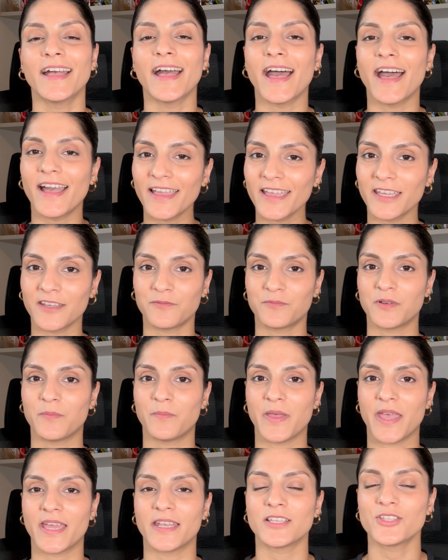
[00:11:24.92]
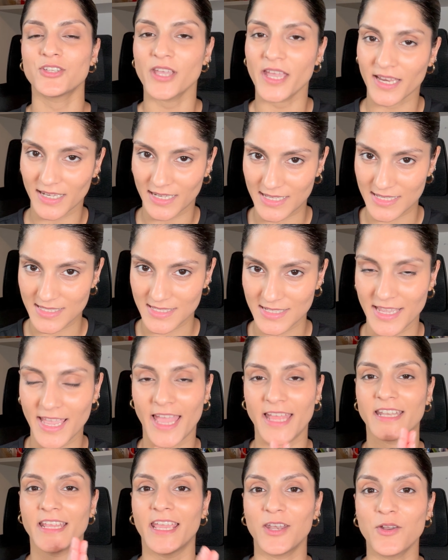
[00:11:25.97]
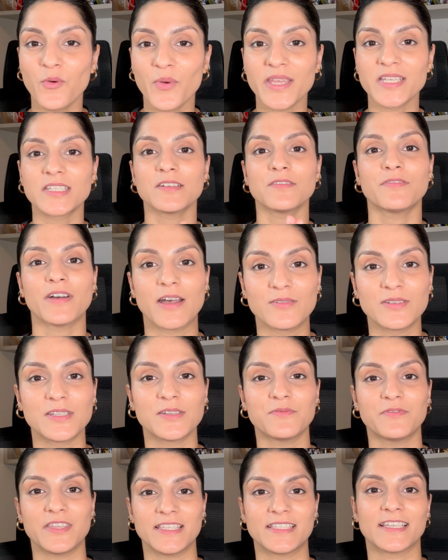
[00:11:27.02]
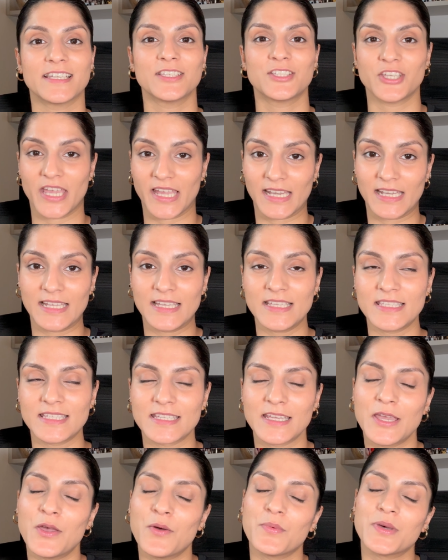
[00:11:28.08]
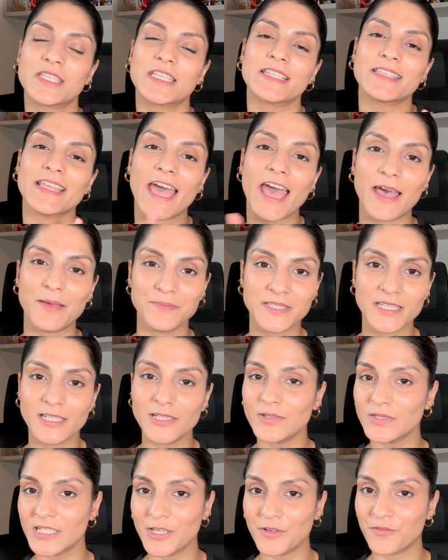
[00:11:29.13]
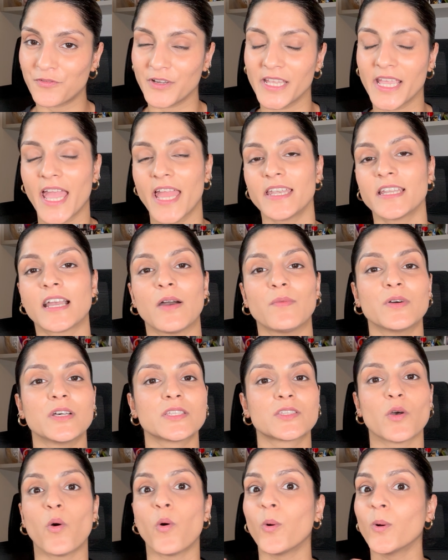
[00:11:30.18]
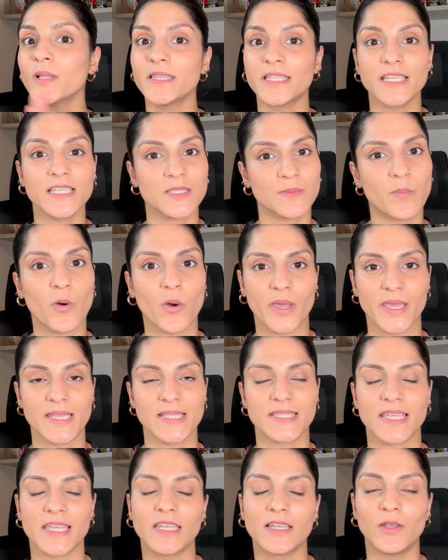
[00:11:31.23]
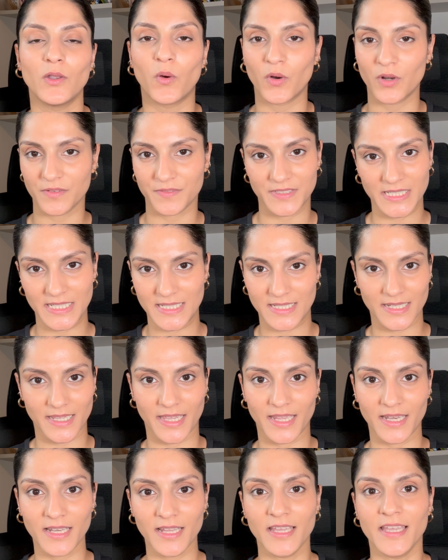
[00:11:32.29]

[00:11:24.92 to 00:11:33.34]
I have prepared a checklist, an Innovator Founder Visa checklist, which is absolutely free and covers all these points in a lot of detail.